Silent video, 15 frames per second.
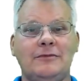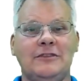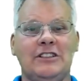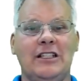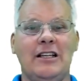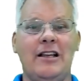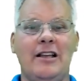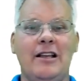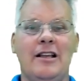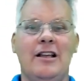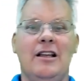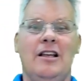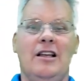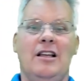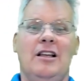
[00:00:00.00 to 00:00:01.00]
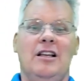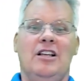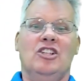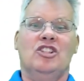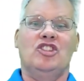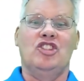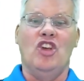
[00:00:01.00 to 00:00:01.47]
Okay.
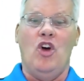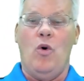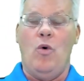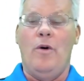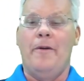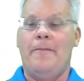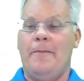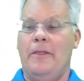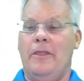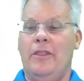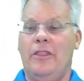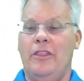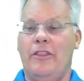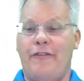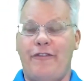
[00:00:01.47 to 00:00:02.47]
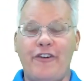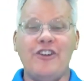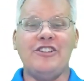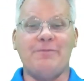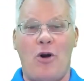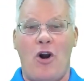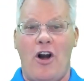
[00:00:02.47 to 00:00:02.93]
So the
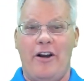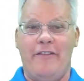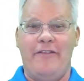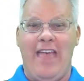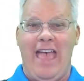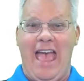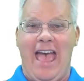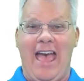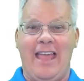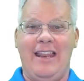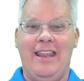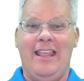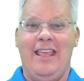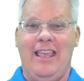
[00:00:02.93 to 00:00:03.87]
first part of that